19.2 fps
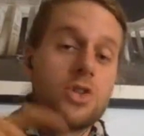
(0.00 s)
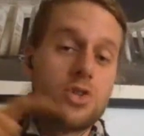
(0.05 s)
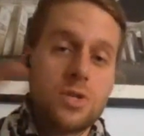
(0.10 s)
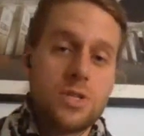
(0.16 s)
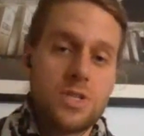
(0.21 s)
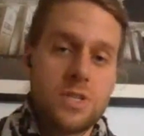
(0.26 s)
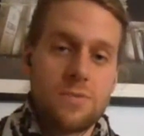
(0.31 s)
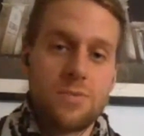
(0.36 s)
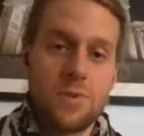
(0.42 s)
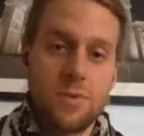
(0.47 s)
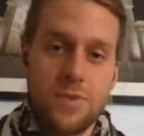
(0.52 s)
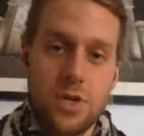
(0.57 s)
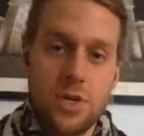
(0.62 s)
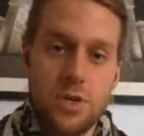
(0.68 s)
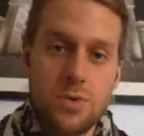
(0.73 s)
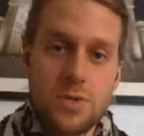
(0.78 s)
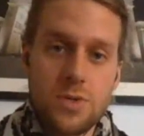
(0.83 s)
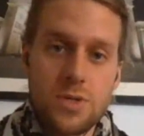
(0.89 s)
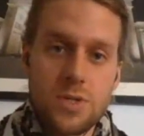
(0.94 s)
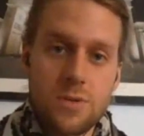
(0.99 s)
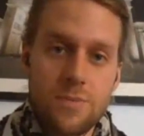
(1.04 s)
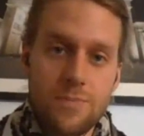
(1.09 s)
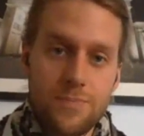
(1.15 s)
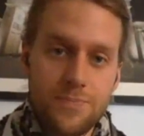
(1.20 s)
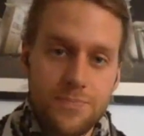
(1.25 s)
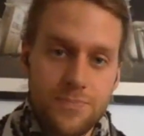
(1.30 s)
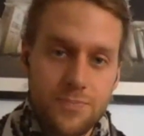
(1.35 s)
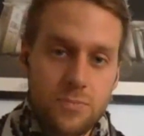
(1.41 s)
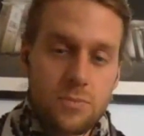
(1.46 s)
hundreds of
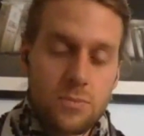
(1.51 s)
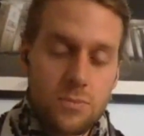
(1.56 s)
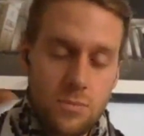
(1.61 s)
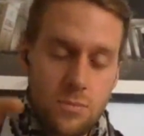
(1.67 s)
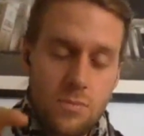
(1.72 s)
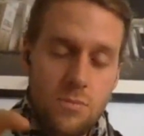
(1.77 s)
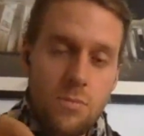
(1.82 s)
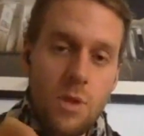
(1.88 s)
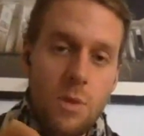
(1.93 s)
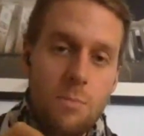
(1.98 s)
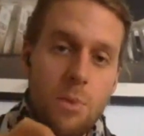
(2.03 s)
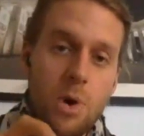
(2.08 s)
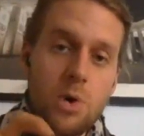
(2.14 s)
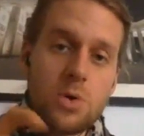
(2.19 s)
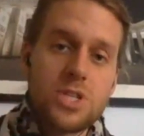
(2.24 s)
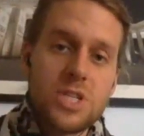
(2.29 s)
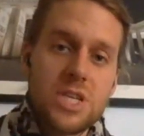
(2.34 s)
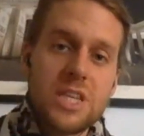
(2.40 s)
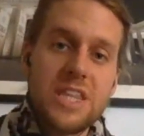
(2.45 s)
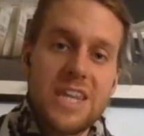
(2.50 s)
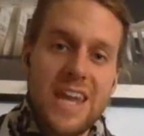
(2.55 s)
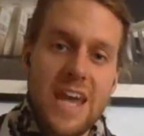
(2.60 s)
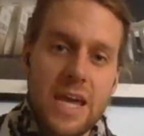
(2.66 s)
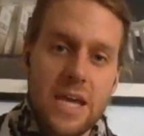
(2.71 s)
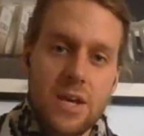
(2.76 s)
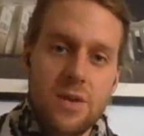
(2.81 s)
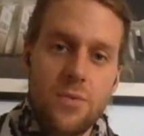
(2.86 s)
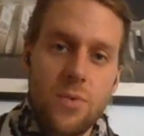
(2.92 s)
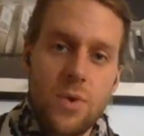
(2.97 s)
reviews, mostly
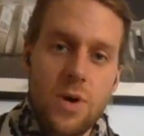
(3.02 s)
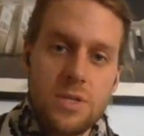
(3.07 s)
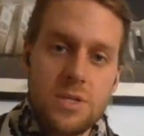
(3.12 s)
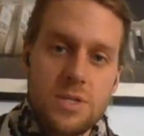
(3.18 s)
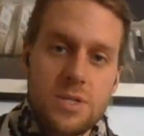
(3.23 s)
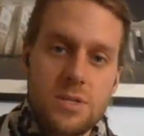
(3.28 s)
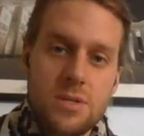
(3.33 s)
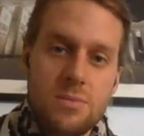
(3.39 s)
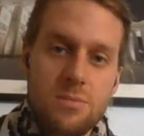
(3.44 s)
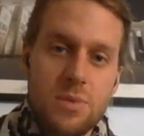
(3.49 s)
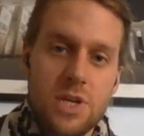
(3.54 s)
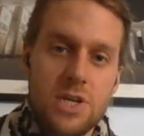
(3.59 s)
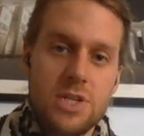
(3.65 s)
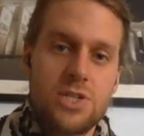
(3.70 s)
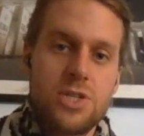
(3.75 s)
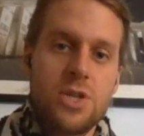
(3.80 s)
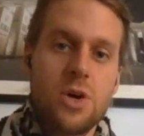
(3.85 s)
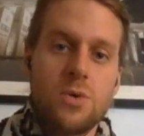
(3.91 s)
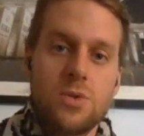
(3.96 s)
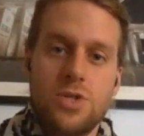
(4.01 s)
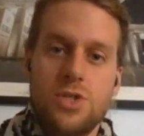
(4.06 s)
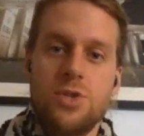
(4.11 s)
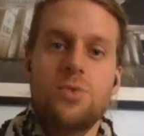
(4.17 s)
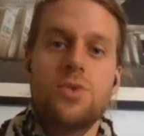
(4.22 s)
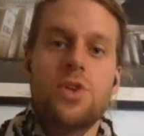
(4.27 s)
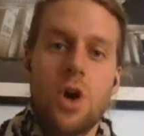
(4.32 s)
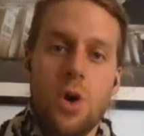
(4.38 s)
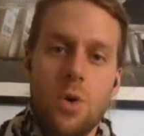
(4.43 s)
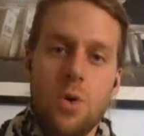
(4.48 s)
the negative ones, because
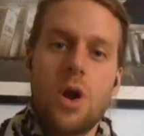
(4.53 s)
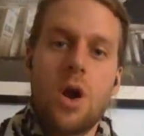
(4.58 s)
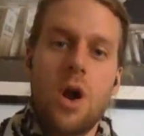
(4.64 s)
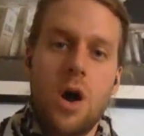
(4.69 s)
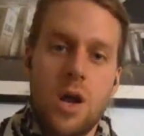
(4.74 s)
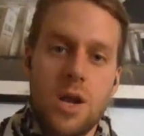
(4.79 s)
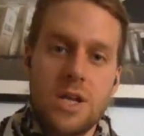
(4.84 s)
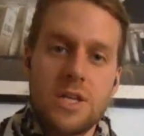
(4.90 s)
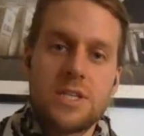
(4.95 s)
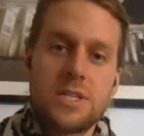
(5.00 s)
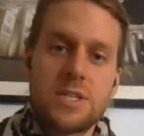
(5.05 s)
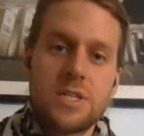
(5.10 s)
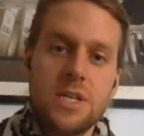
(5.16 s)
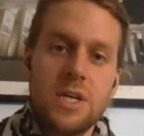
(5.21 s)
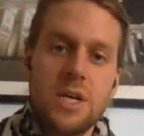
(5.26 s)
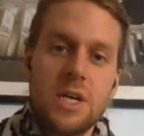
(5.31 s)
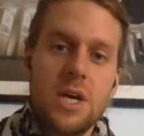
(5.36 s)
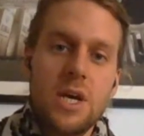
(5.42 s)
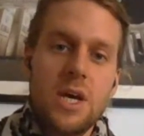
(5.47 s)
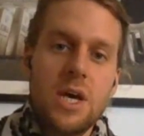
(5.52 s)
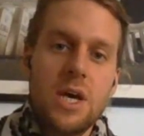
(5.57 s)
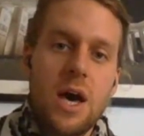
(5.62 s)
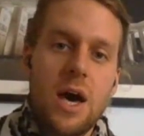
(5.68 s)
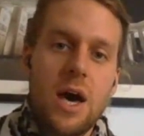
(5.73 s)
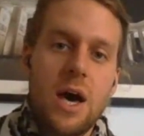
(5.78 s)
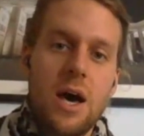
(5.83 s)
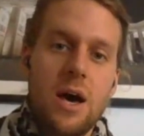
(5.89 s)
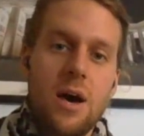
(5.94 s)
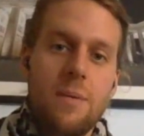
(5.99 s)
those are honest.
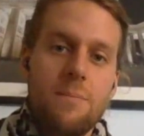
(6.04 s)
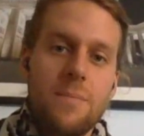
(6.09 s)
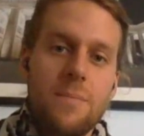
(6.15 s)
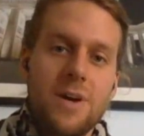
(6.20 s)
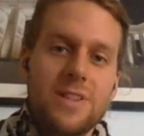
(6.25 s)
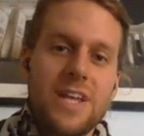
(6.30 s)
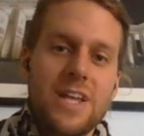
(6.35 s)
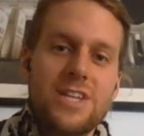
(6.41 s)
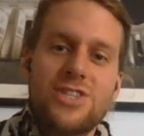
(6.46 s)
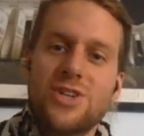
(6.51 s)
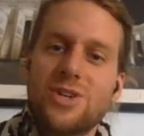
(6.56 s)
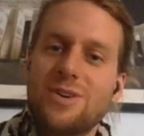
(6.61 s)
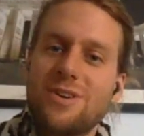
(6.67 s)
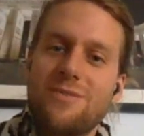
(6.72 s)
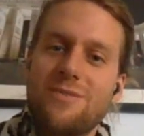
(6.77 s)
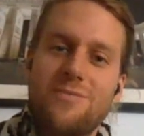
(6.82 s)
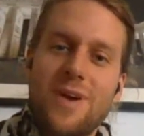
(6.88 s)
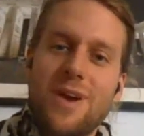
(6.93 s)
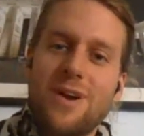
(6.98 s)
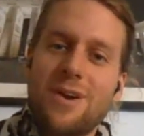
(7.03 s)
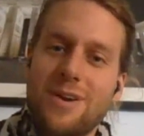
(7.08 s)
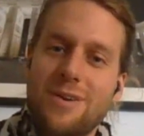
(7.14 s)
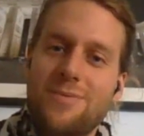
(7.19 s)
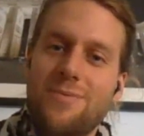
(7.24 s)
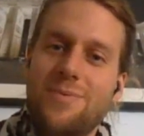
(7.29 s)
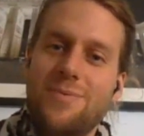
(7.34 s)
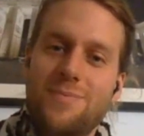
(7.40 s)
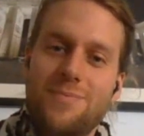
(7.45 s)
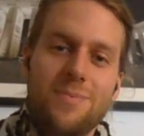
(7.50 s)
Unless you're in a
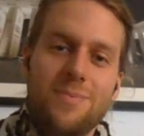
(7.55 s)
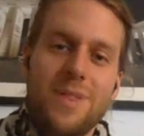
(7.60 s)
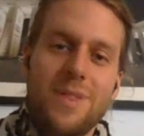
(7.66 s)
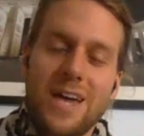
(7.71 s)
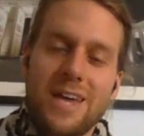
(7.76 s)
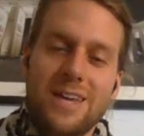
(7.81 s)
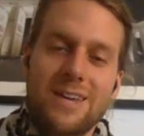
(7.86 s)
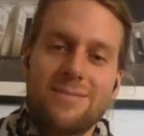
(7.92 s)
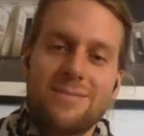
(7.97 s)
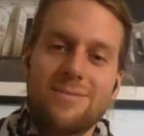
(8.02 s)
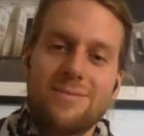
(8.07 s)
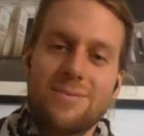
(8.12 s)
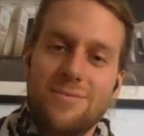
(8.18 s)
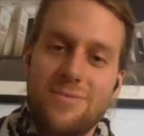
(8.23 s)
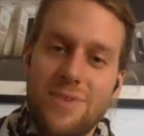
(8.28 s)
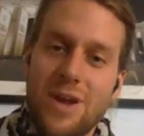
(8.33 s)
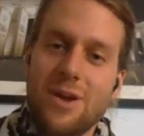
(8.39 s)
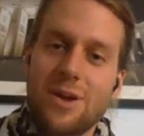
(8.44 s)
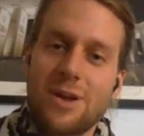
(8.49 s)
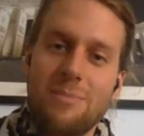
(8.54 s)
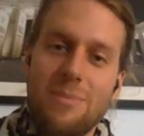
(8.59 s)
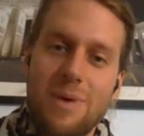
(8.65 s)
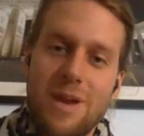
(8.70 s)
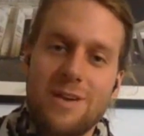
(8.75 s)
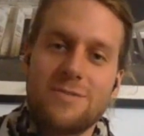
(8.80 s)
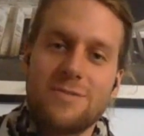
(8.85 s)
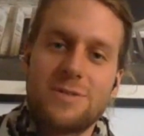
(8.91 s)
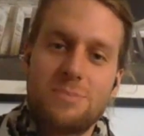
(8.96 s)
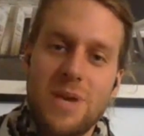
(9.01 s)
very
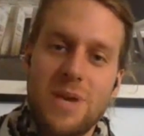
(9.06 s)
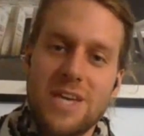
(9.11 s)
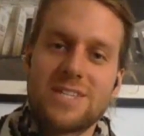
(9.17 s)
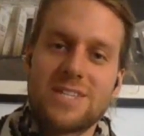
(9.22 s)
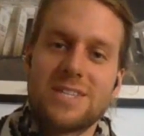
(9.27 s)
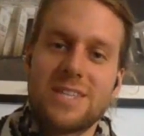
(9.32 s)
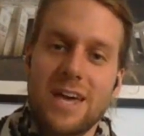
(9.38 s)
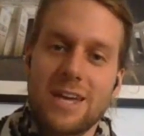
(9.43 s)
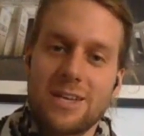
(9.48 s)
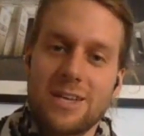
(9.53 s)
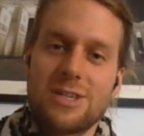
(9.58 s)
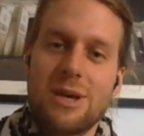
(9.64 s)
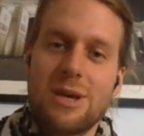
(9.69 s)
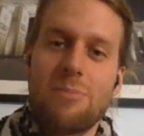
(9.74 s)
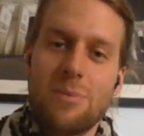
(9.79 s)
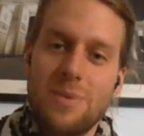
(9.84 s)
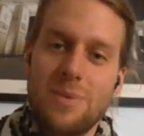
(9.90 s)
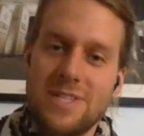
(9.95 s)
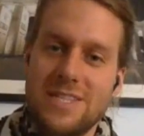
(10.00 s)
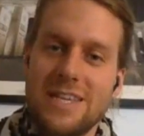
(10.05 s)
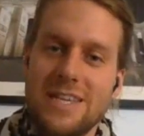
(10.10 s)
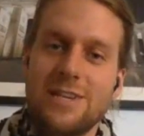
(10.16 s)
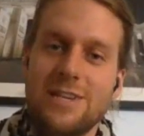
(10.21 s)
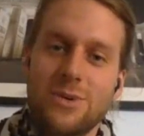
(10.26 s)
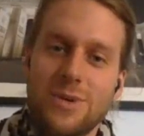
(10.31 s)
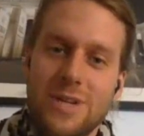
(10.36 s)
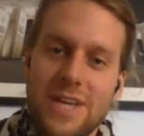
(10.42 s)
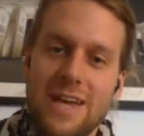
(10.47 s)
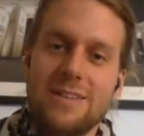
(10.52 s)
competitive space like supplements, and
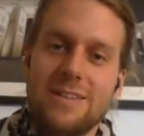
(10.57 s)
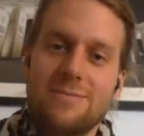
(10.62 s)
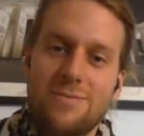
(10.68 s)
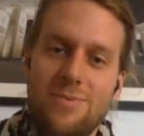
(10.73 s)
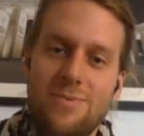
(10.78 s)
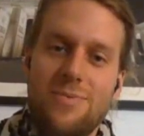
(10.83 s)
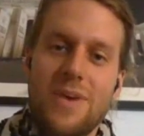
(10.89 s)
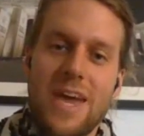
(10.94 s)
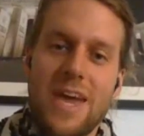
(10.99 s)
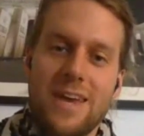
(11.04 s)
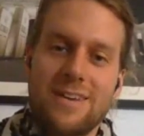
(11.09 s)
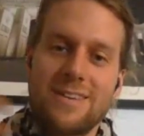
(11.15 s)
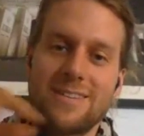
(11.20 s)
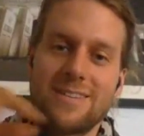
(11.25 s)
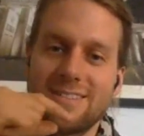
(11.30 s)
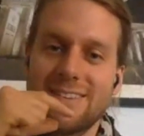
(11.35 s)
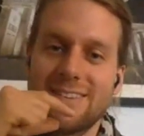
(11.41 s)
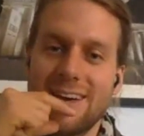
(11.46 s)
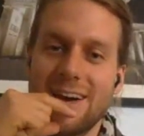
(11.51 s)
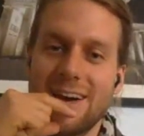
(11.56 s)
you'll get fake